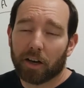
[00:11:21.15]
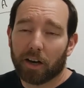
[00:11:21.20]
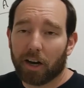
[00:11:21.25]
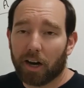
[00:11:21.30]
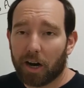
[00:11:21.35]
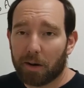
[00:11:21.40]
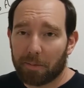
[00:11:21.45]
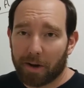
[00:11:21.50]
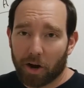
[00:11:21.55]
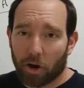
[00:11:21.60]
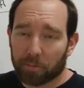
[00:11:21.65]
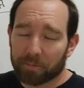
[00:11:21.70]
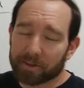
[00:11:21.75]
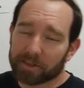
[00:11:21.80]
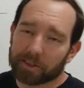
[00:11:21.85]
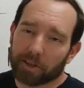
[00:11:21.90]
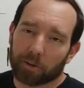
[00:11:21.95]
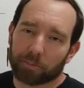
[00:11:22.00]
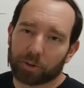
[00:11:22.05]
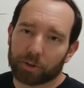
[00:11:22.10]
I hope
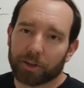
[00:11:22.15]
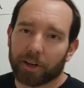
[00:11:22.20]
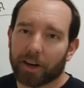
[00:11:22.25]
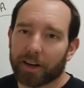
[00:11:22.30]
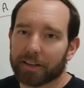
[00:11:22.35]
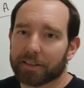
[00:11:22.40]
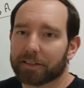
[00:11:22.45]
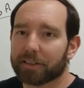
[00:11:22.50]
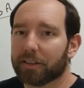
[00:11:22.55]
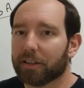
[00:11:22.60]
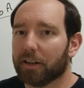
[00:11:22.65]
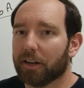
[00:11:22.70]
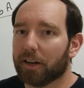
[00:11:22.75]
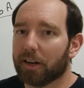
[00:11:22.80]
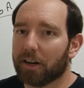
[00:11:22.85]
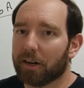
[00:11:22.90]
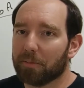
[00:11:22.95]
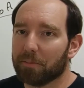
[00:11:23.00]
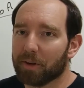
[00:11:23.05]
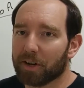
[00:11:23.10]
this helps you guys.
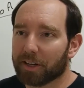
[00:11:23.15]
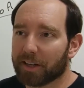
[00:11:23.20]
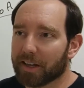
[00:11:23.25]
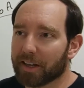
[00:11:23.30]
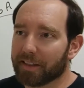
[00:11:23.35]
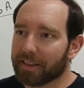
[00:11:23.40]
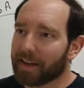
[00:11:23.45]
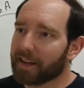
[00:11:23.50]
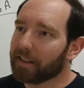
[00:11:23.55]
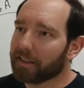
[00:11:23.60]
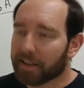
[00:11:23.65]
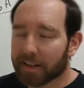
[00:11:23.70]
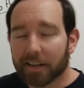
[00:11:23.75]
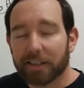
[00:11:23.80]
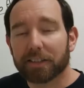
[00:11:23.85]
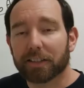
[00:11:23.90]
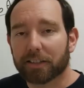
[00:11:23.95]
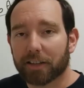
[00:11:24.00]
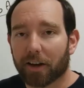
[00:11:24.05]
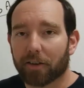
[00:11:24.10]
Again, that
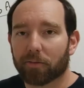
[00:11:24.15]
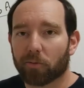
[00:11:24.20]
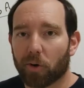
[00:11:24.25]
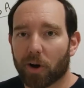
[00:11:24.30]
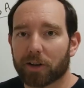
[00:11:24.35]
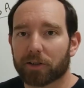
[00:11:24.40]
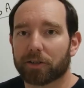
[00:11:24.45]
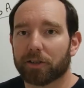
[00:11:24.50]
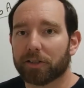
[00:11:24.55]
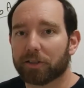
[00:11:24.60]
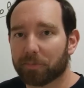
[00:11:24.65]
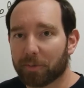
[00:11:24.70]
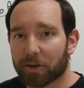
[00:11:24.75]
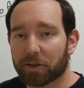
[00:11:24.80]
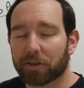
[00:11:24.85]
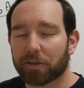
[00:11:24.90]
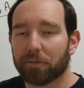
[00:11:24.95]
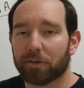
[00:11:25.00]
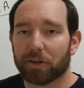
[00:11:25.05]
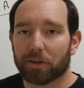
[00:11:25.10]
is a tough question,
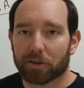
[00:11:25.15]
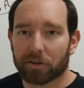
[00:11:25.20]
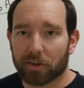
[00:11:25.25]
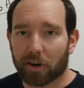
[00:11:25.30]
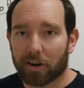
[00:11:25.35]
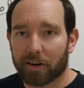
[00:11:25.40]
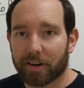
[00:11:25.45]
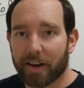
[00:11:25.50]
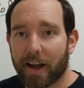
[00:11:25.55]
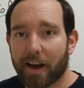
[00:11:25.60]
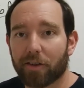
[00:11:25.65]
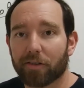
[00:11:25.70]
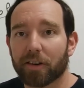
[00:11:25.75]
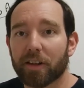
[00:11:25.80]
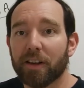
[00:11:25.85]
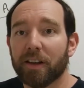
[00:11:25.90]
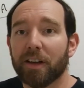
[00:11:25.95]
especially when you're starting out,